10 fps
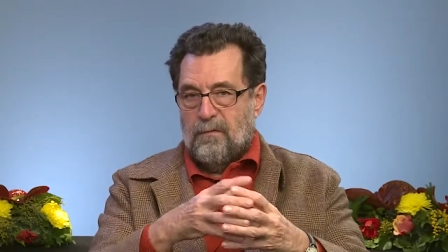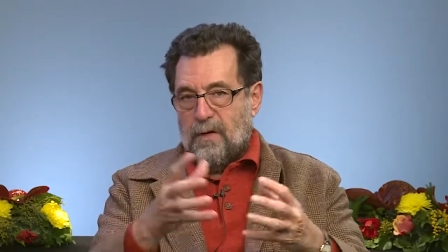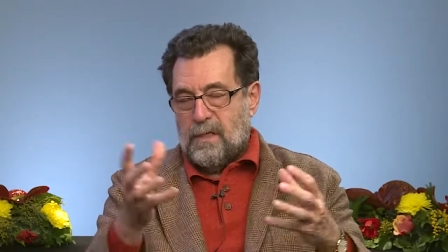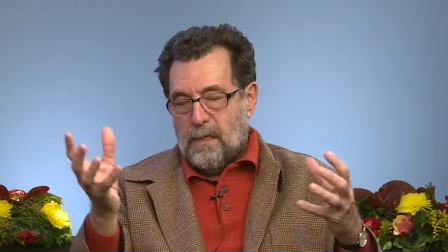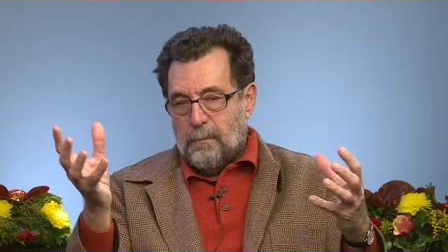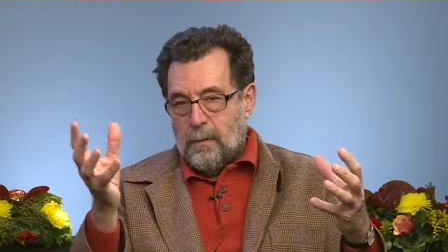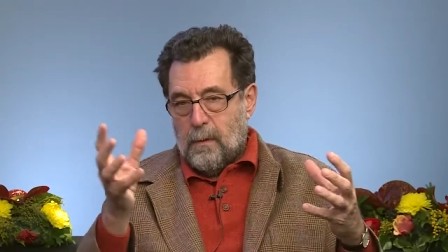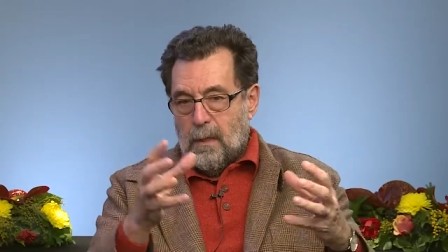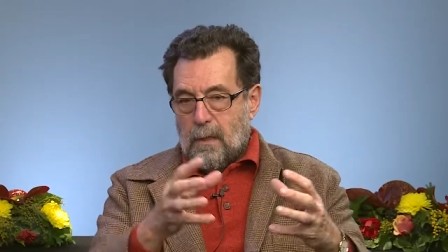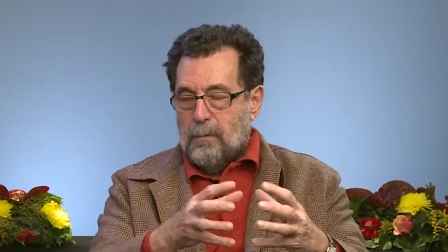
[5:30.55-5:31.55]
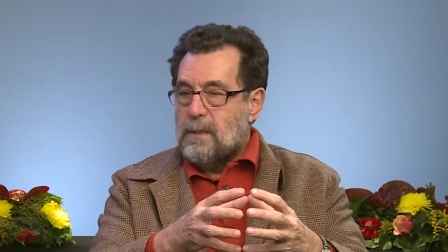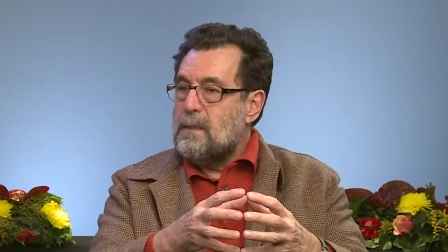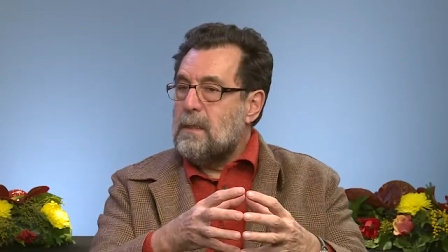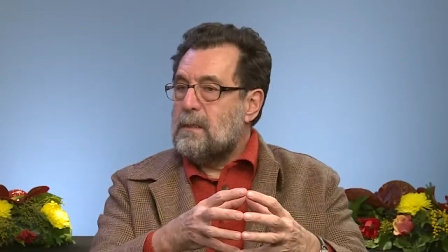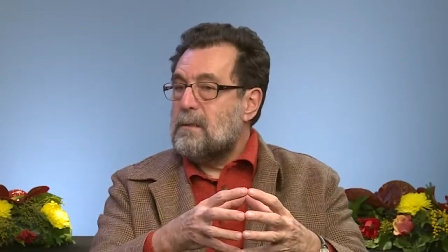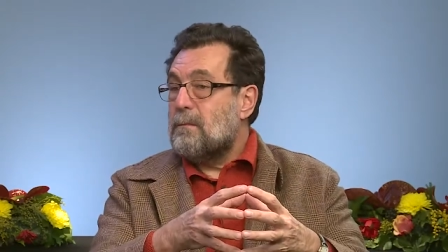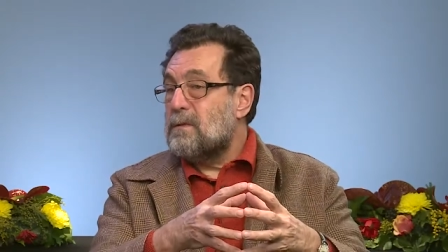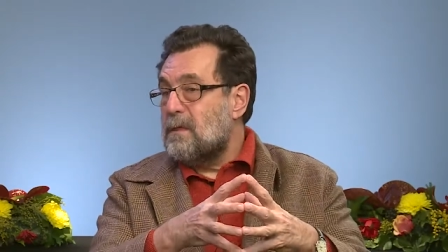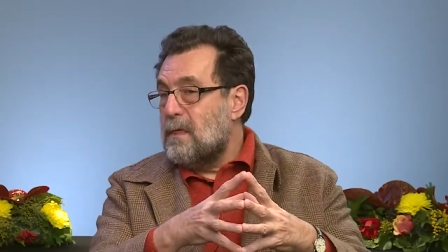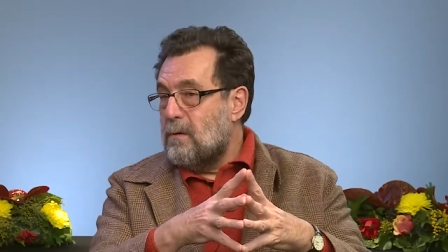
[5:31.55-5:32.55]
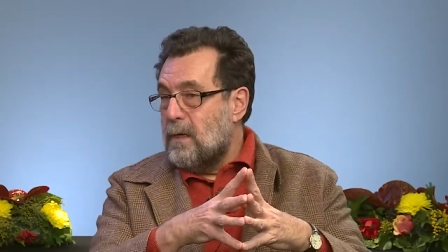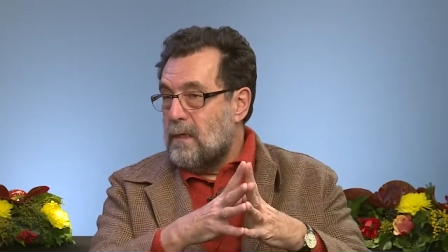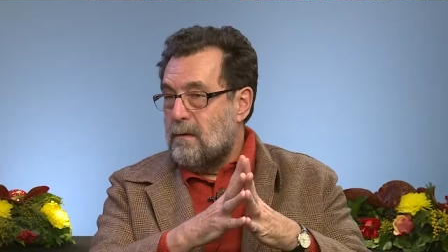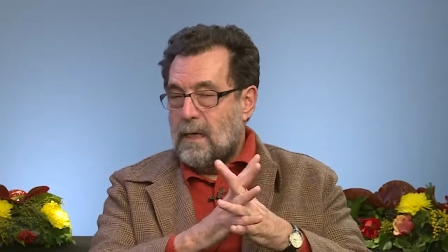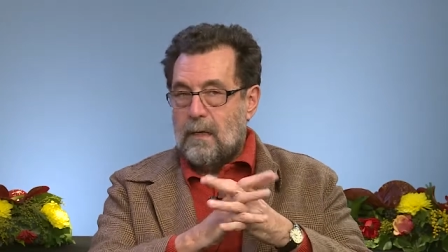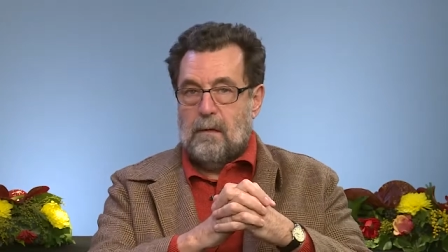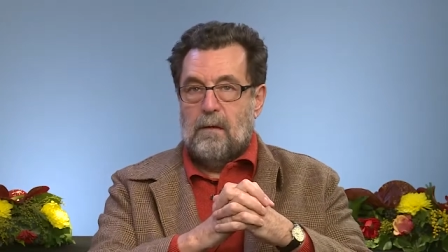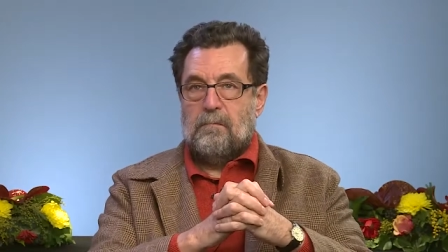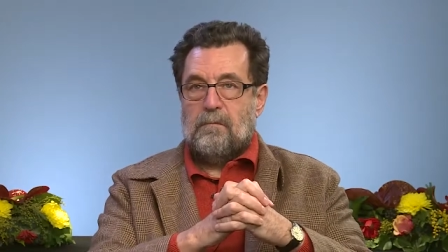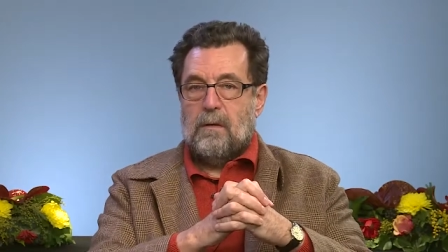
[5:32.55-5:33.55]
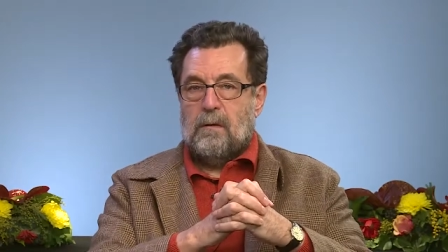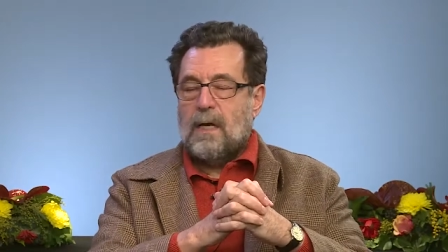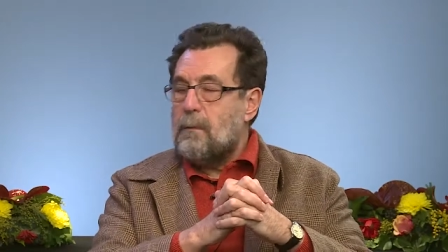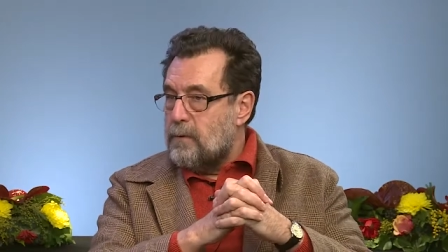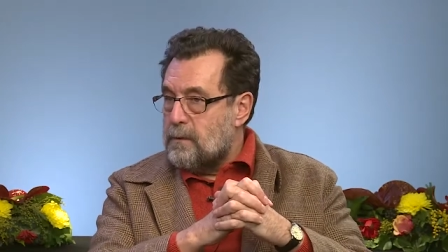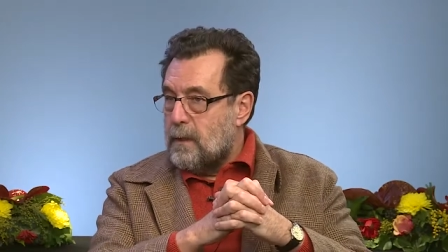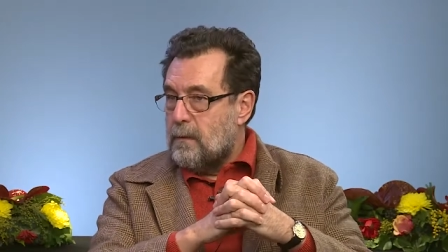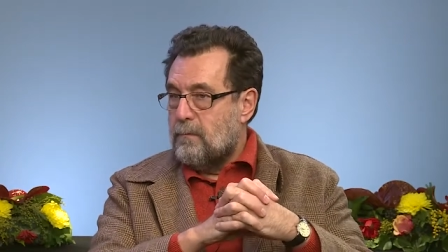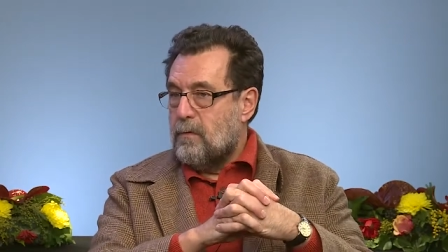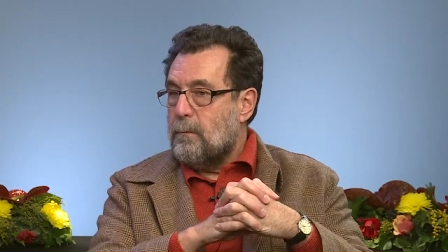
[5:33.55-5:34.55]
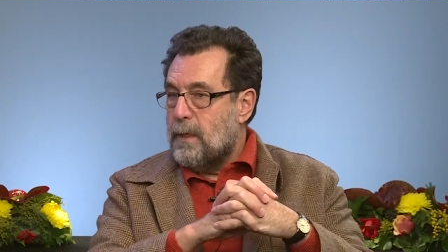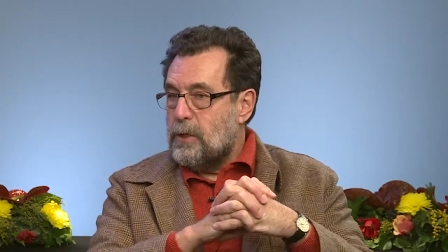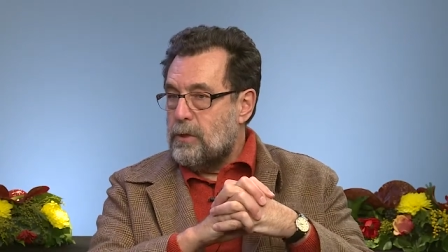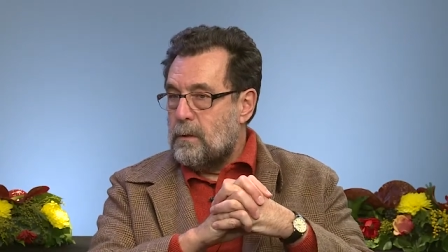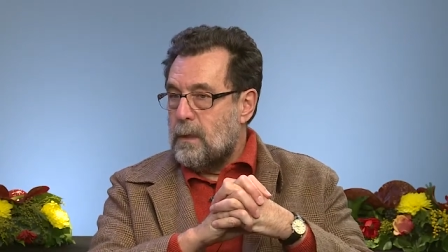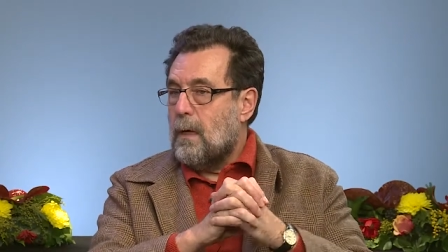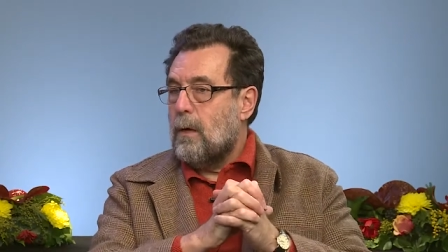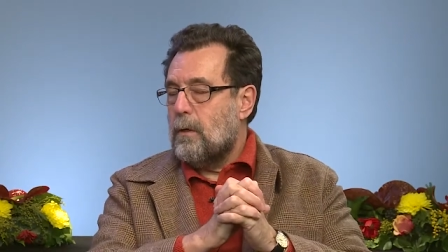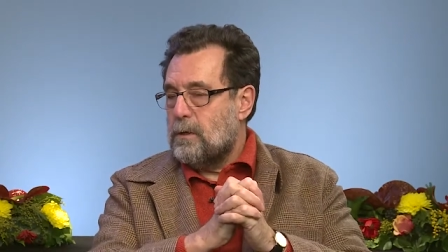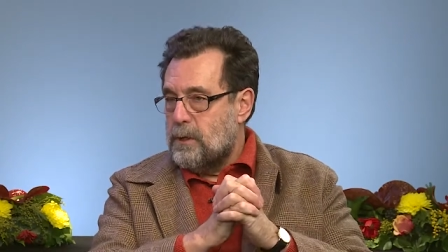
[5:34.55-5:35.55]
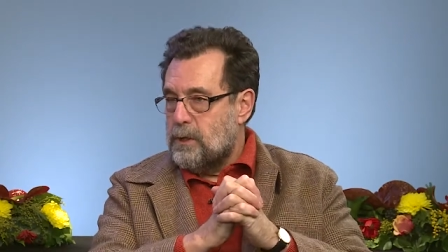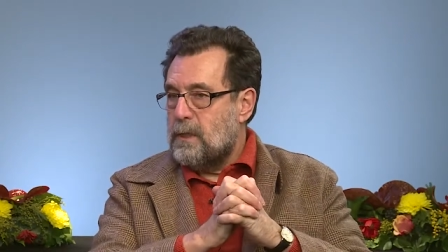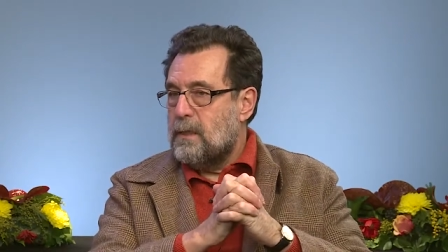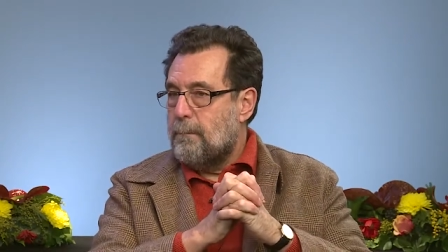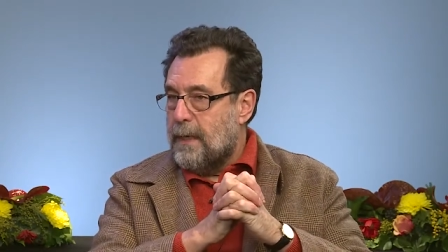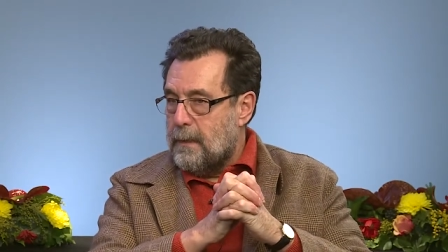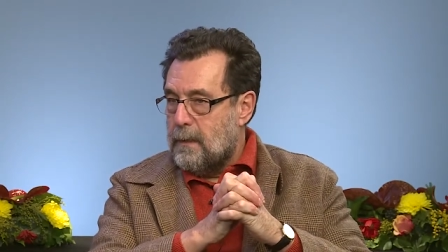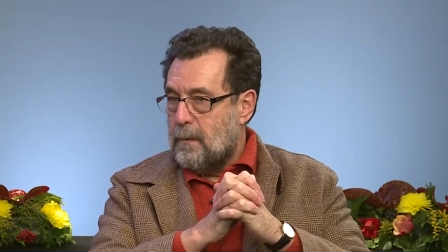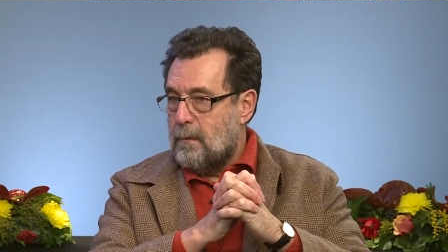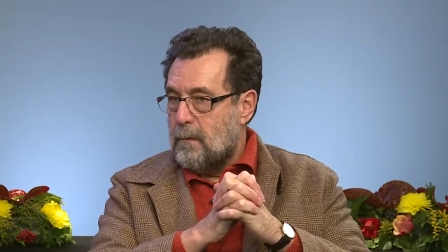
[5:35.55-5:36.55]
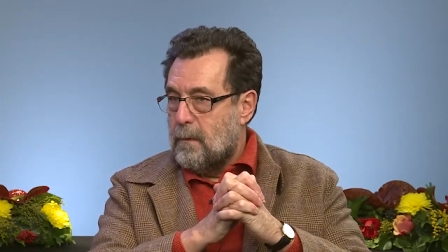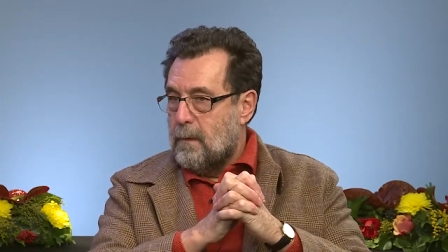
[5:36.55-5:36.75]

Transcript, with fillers: For example, we see in some series that 10% of the patients are oxygen dependent.